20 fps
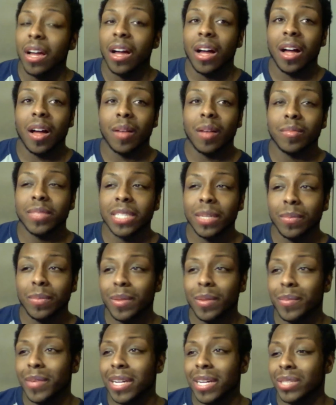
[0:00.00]
Um,
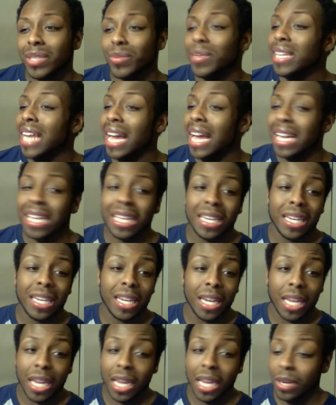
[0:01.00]
simply because we are not getting
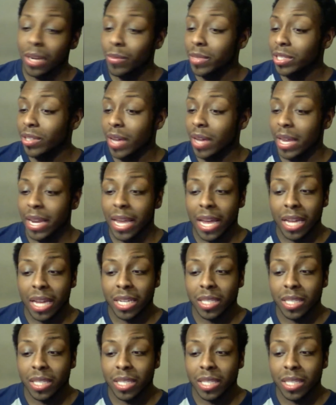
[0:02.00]
it in and we are trying to have